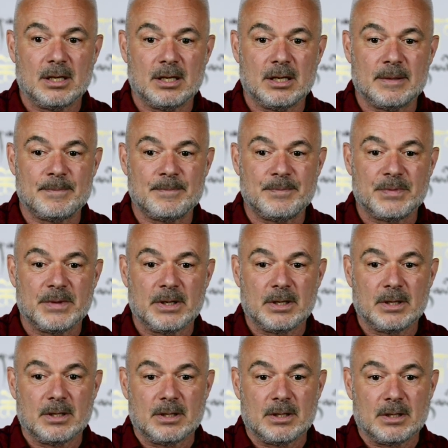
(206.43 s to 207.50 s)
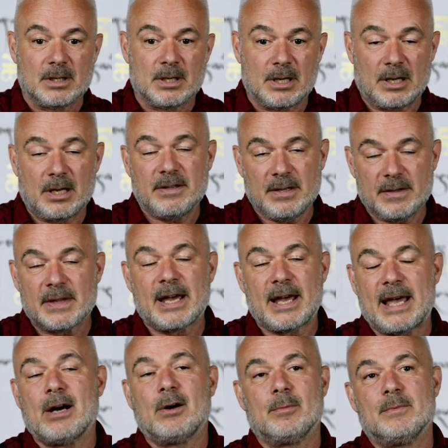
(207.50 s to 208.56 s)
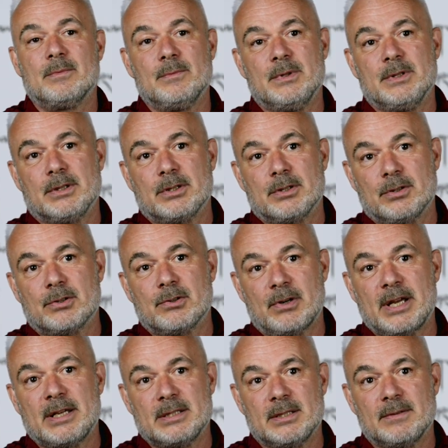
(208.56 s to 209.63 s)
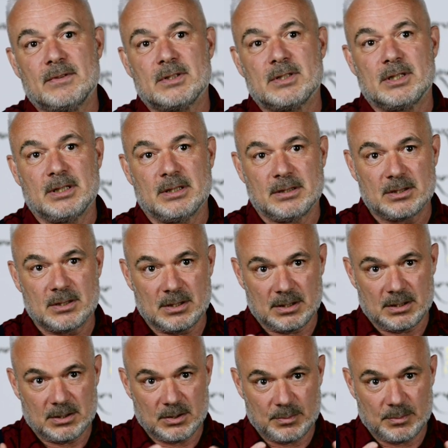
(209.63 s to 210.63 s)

Um, and I think that helped with creativity and to,